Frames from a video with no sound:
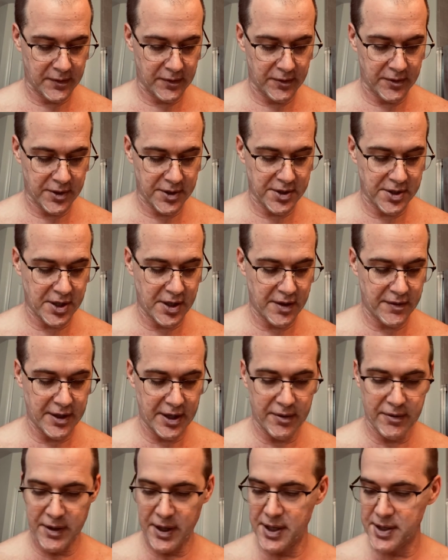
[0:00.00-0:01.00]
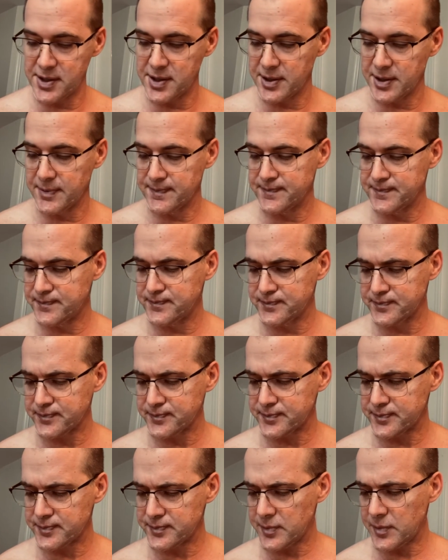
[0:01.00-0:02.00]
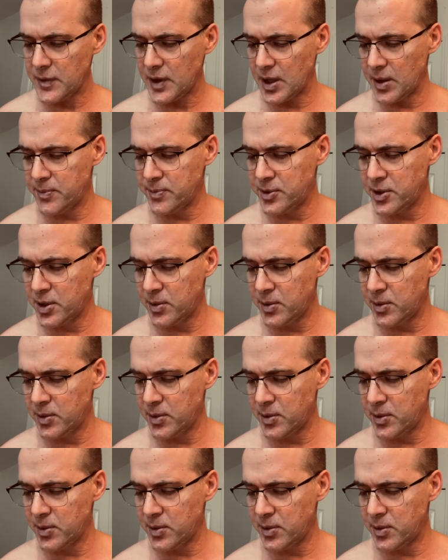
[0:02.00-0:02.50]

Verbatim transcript: Rinse off that razor, put